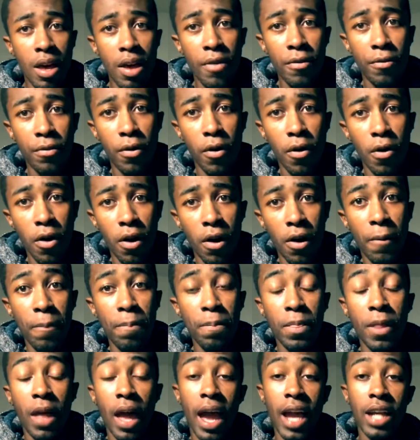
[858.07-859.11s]
for
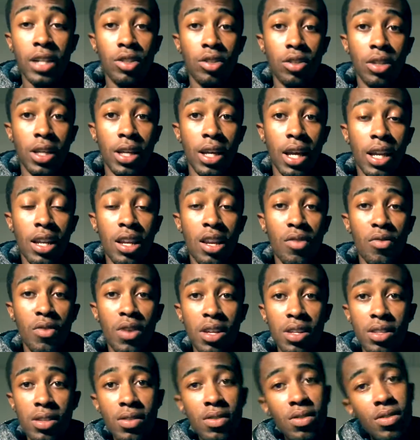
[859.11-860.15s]
actually getting it
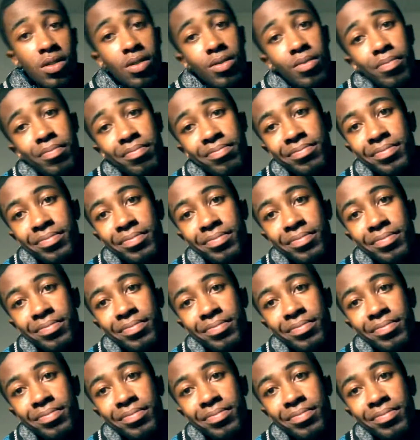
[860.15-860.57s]
reasons,